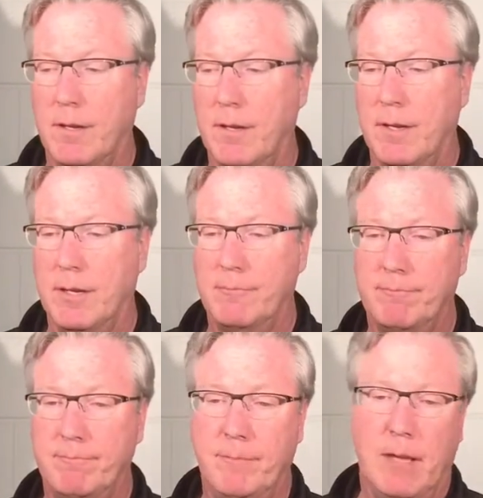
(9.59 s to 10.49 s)

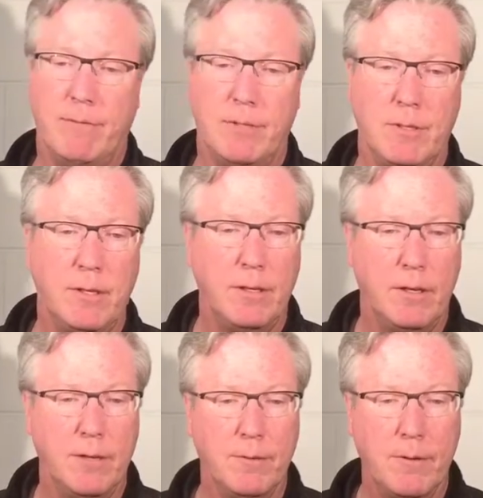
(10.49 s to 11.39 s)
Uh, obviously,
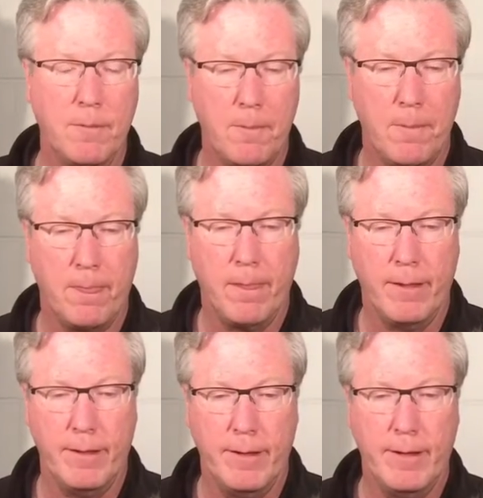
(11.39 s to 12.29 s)
you know,
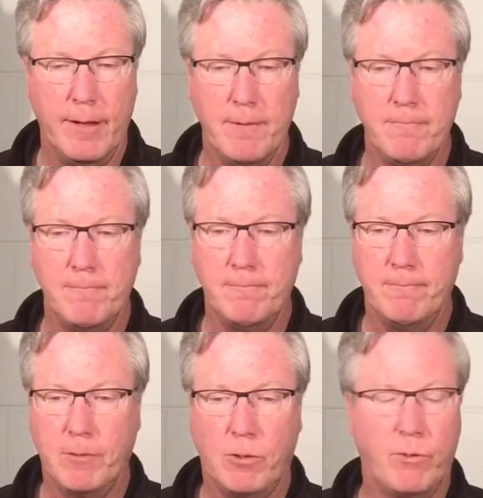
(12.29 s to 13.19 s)
uh,
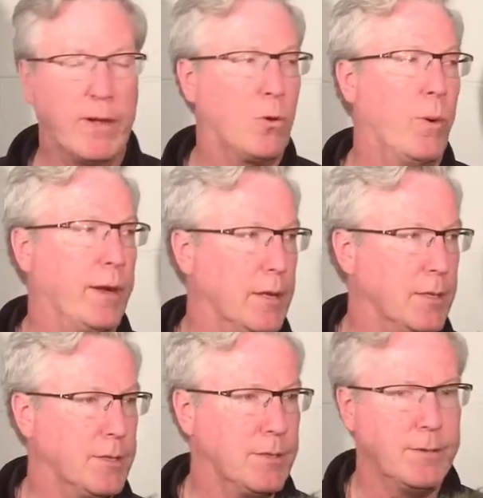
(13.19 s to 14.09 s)
great
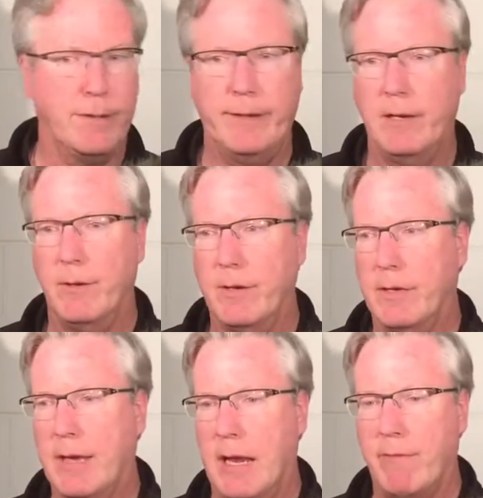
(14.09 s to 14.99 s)
quickness. You know,
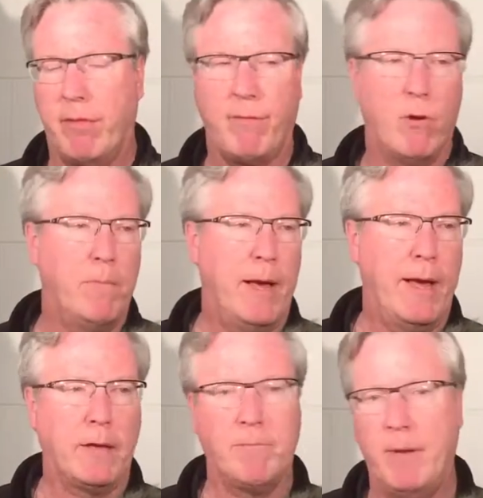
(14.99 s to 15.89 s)
kind of a
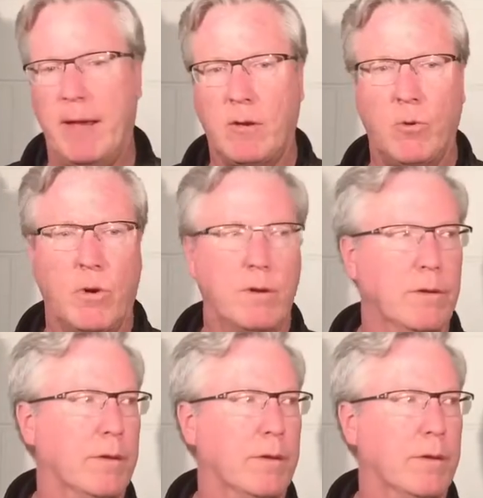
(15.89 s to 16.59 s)
throwback backcourt.